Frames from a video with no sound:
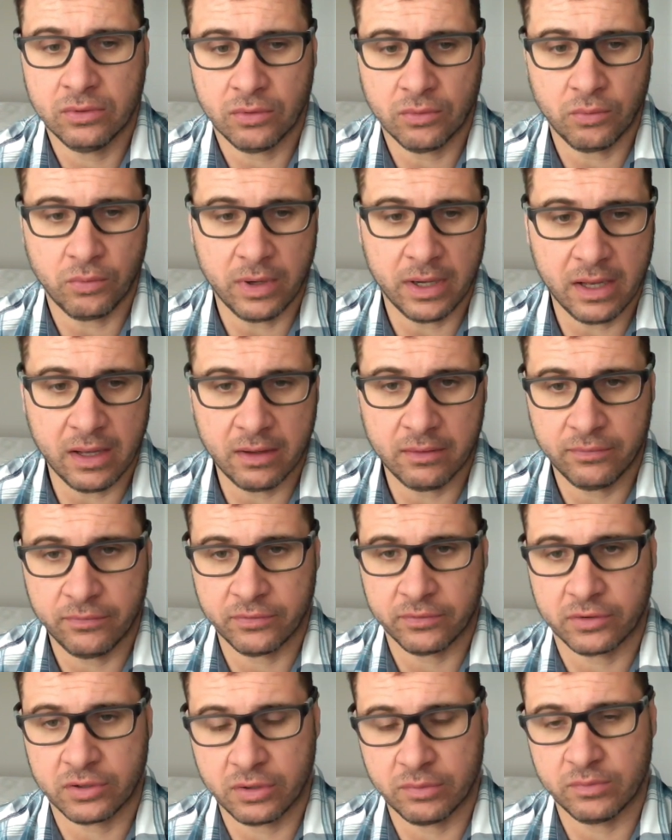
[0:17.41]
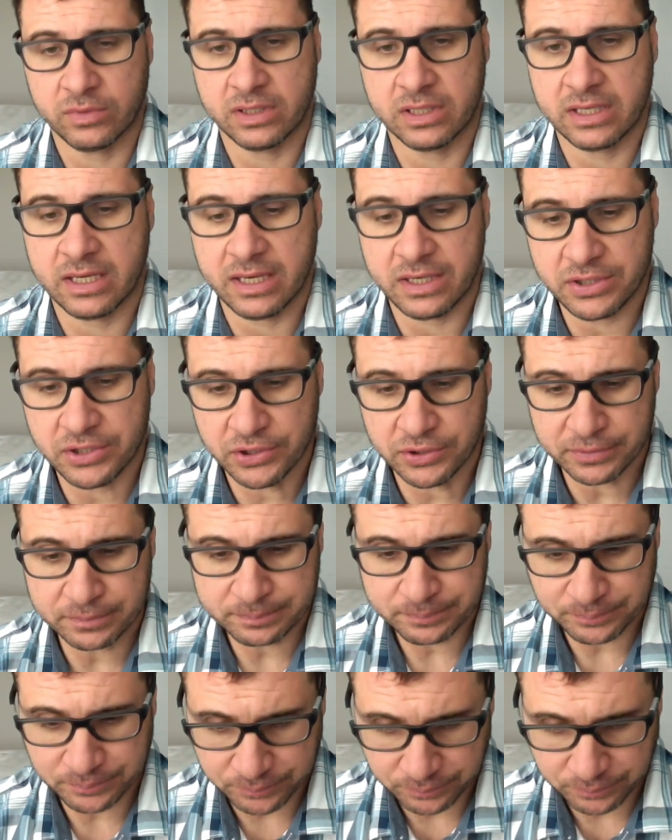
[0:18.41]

a while for communication,